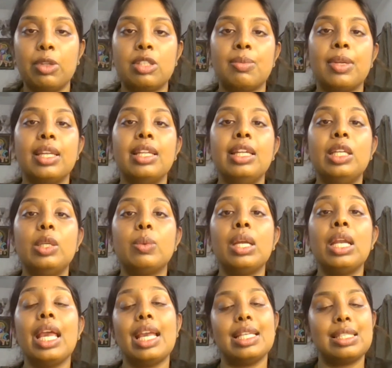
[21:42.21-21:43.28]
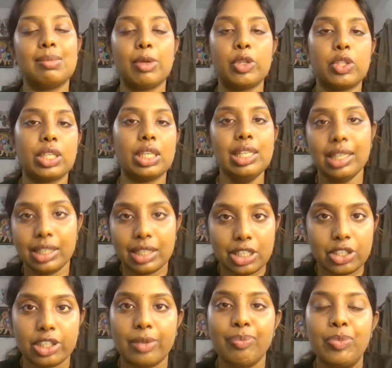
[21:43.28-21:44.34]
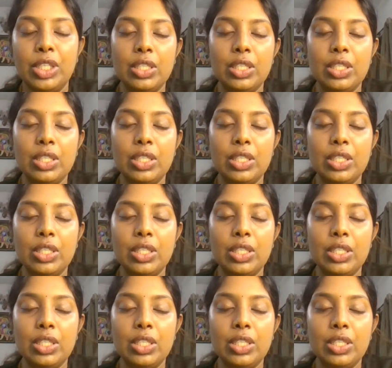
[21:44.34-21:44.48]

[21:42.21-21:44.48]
which may lead to an asymmetrical condition.